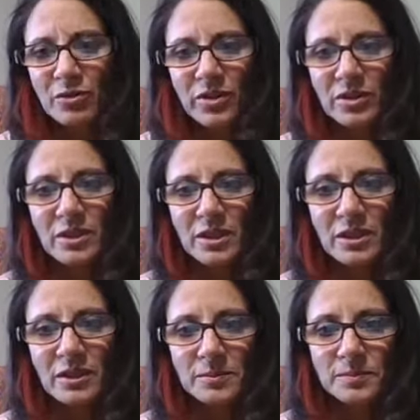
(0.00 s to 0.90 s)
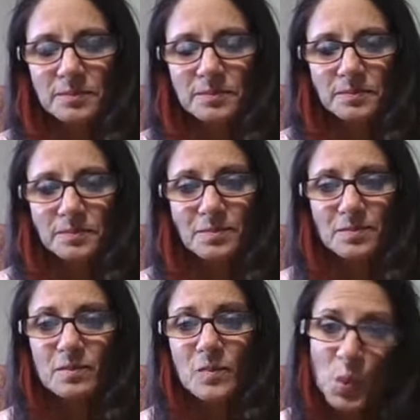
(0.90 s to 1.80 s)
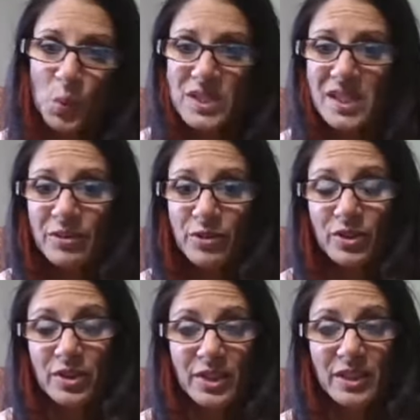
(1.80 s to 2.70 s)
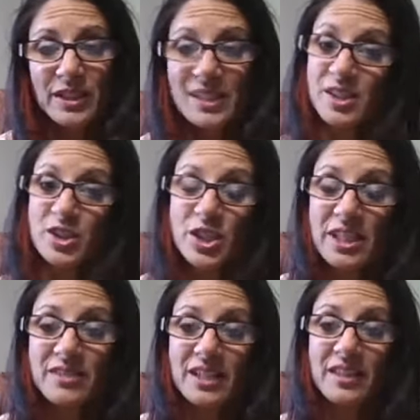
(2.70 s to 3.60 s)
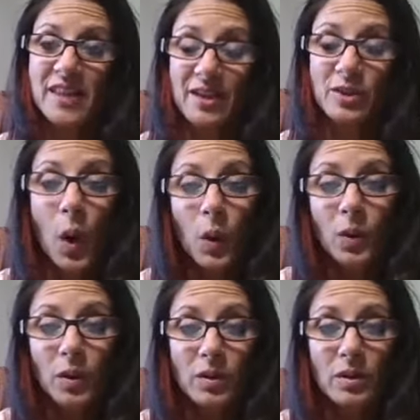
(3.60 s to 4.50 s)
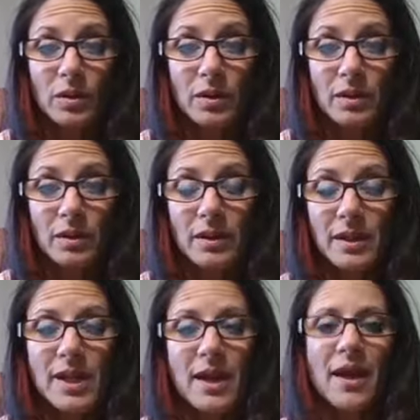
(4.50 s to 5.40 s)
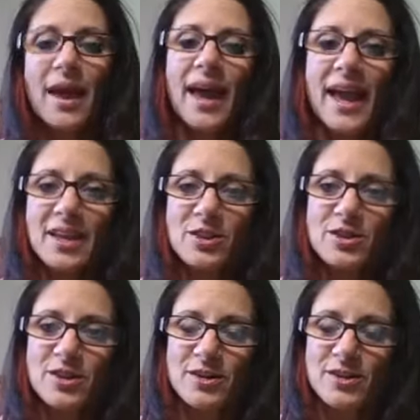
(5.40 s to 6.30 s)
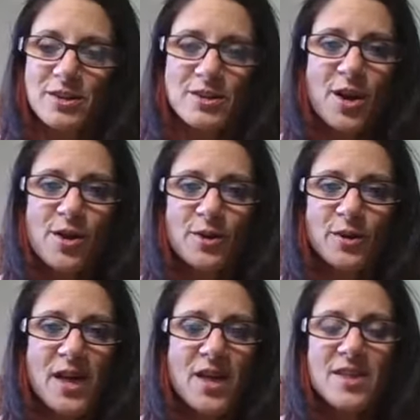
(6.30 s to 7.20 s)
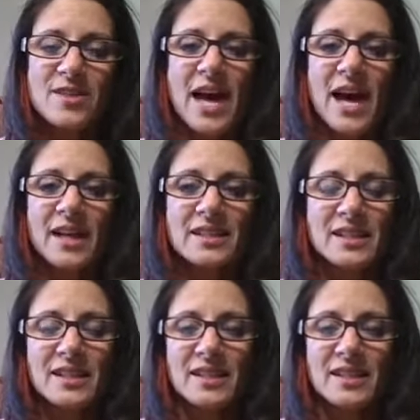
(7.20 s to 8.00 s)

you feel good. What's going to feel good is achieving that goal. And you start to know that